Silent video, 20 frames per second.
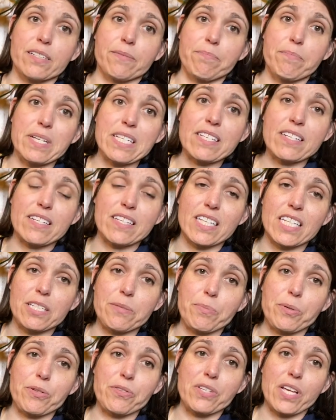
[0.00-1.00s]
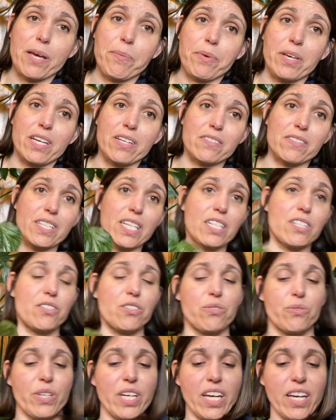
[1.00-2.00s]
mist these per se because they
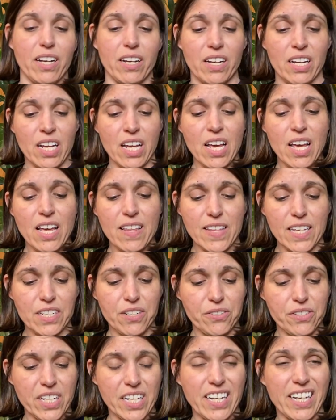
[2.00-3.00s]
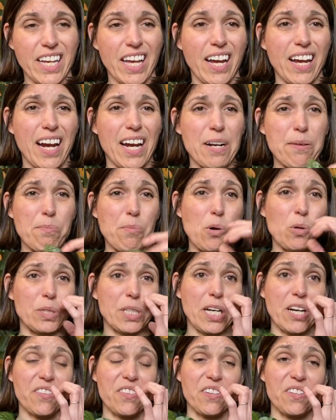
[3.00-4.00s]
do tend to get kind of moldy
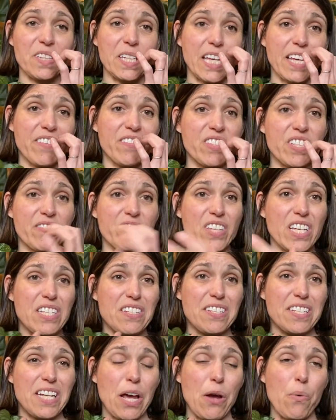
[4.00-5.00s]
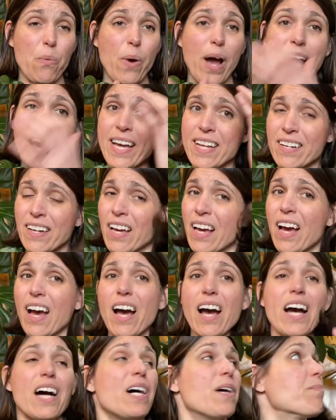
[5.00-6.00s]
on their leaves if they stay wet.
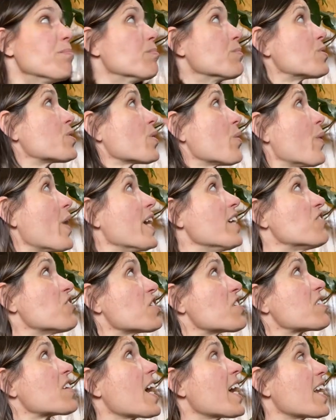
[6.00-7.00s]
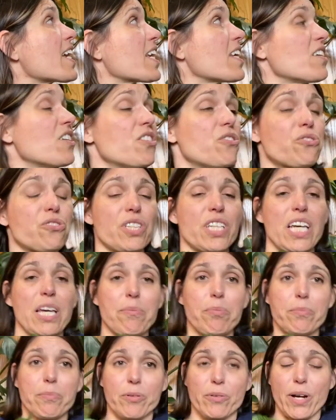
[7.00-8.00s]
So I just kind of usually keep
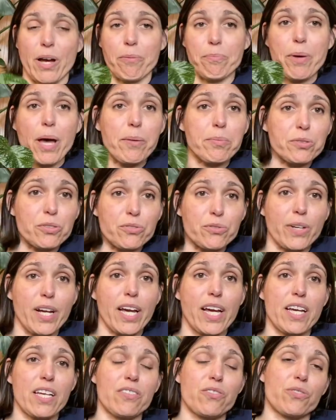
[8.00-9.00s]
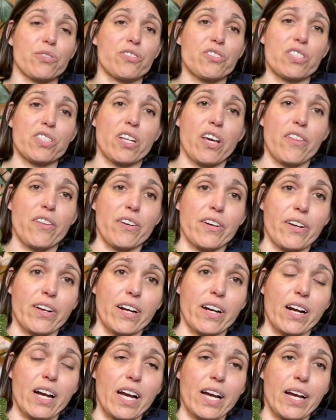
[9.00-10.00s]
them around pebble trays or just other